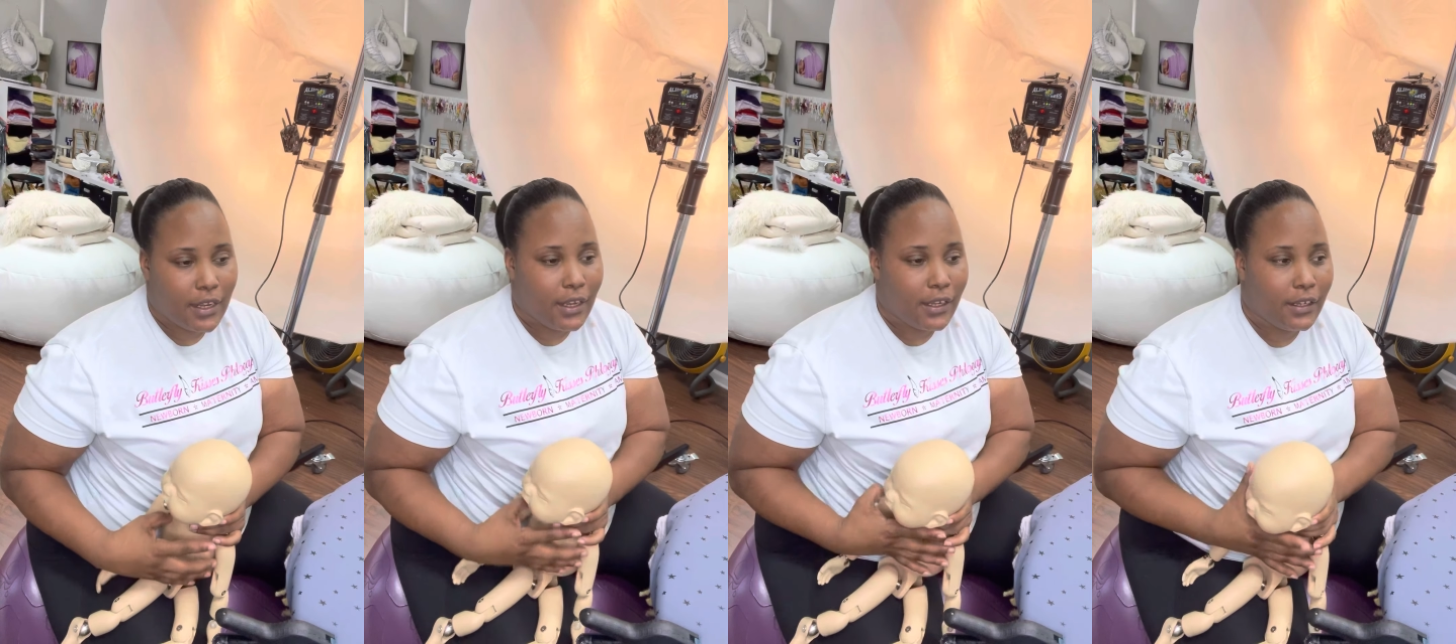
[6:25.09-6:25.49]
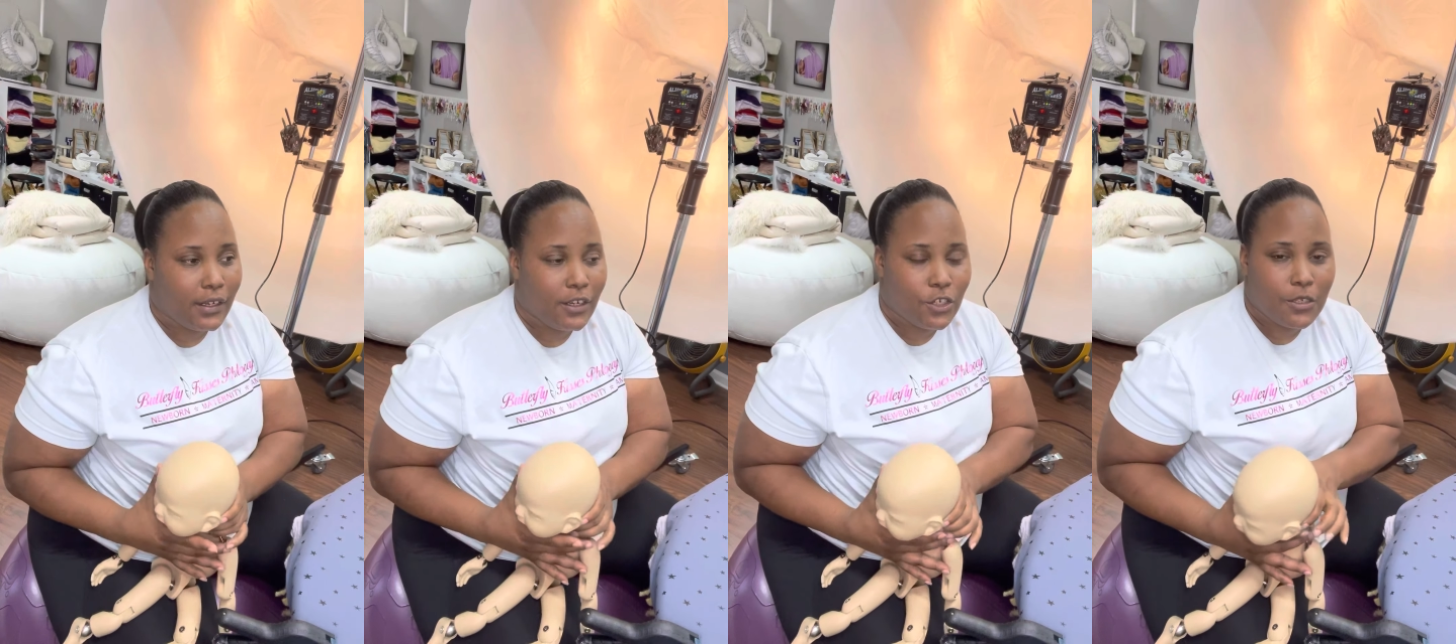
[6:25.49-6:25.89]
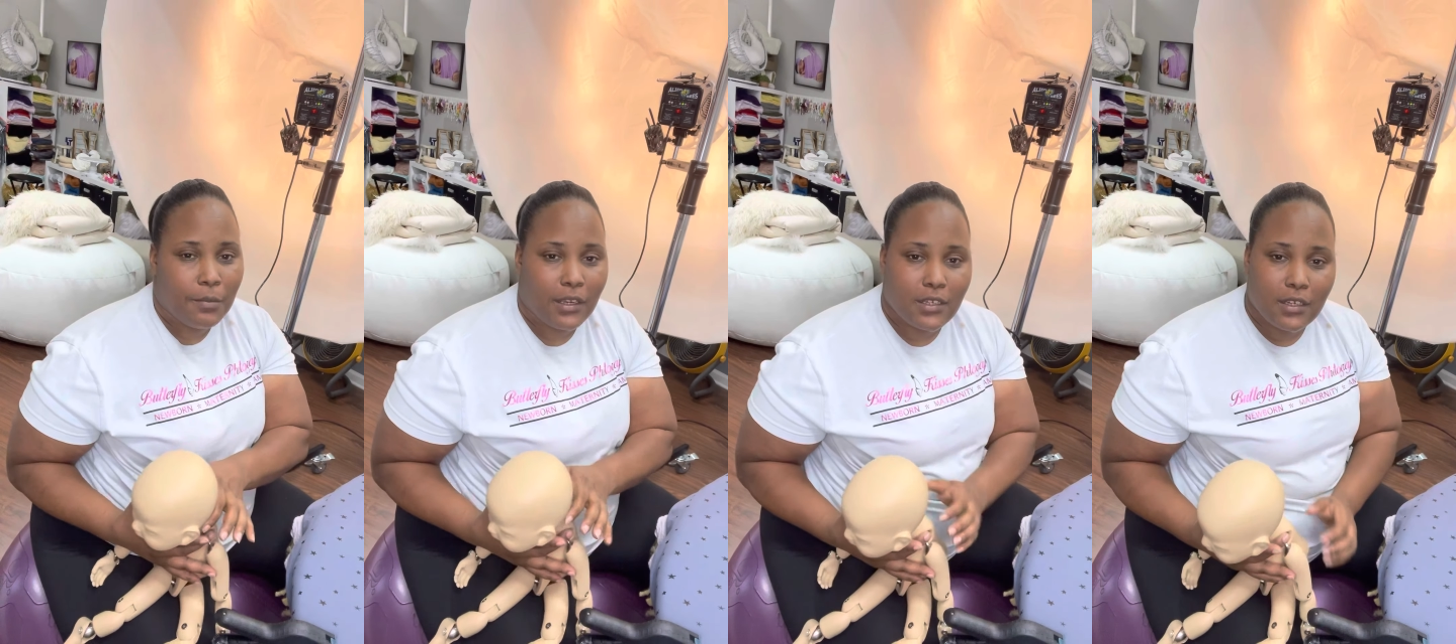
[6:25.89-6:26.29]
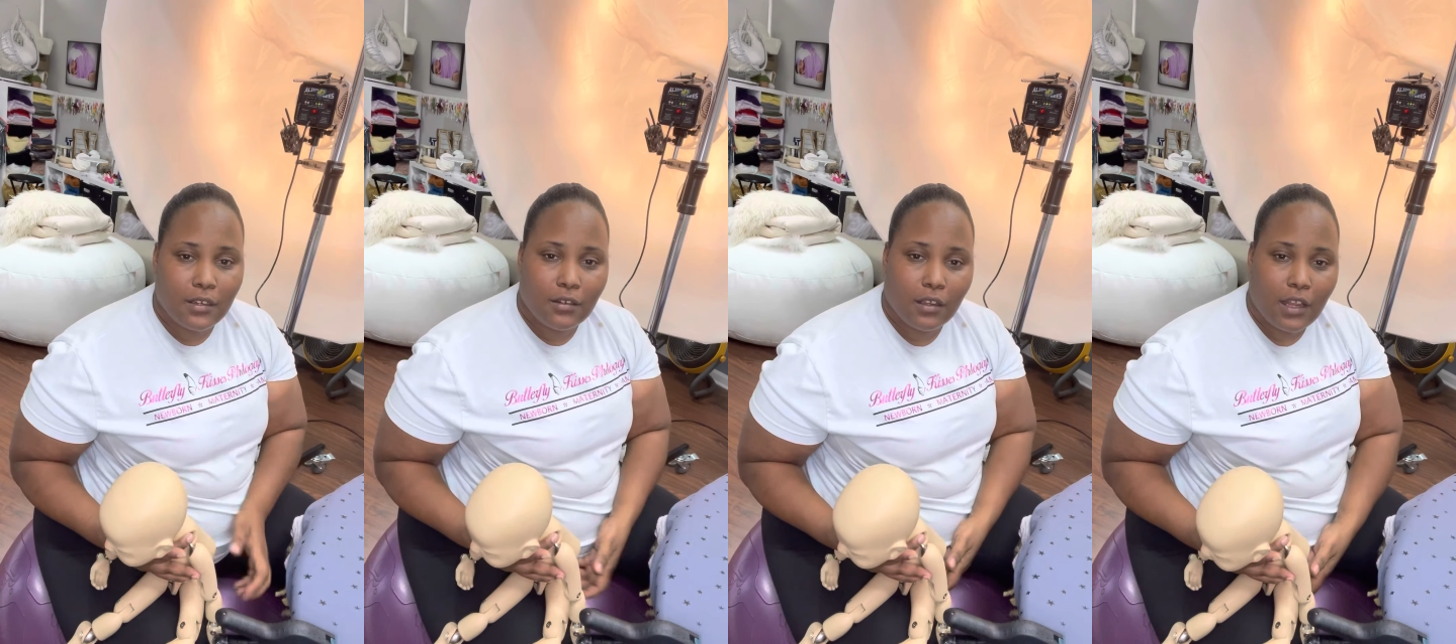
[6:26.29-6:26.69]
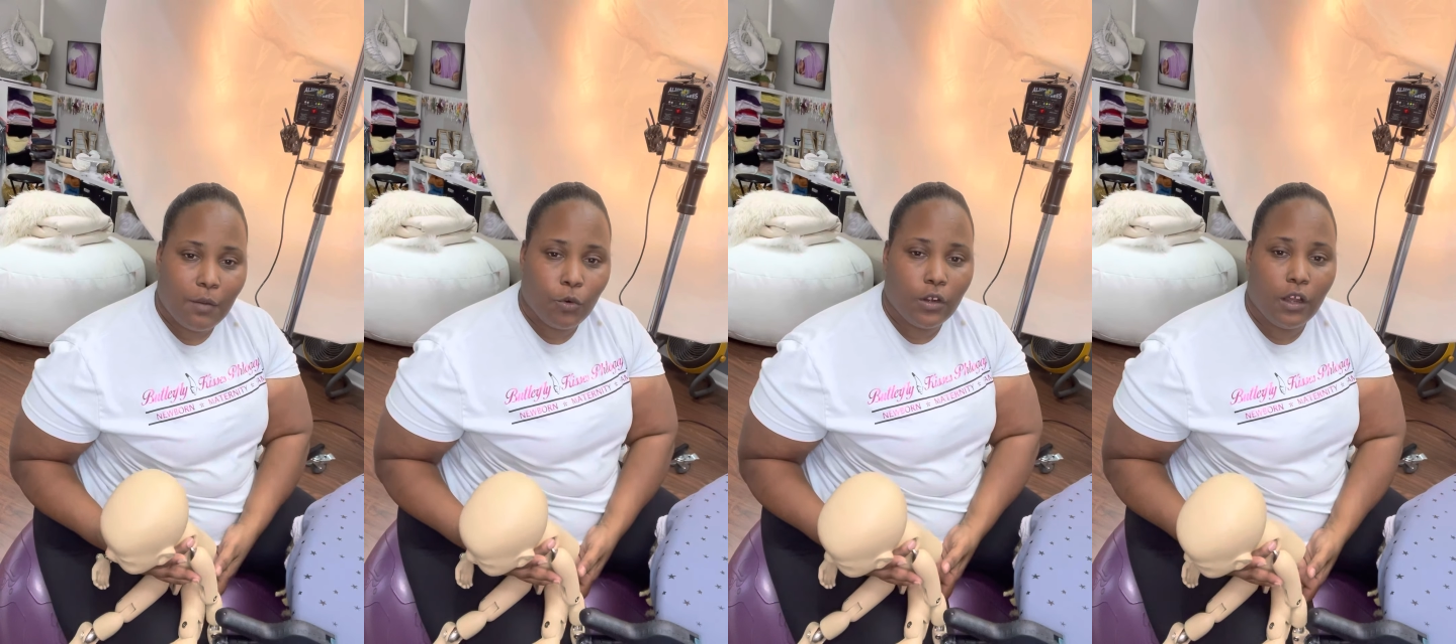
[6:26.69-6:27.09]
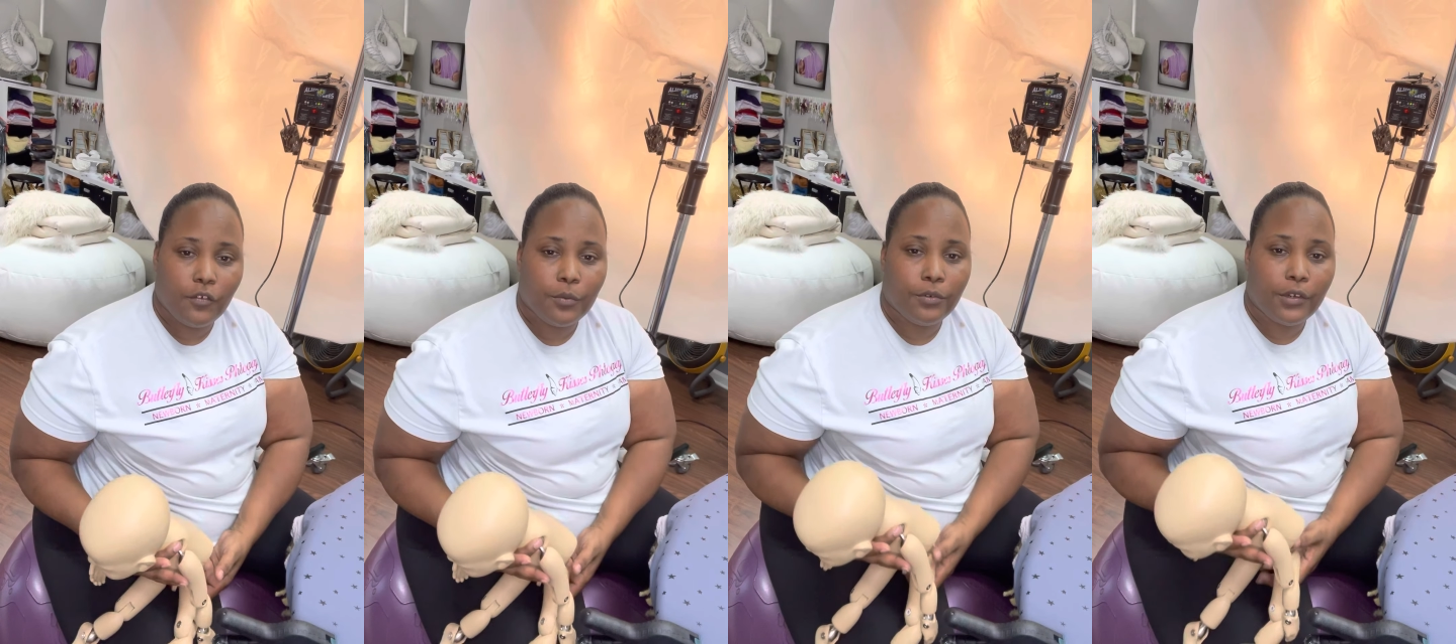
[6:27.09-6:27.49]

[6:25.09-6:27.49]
and it just makes it a lot more comfortable,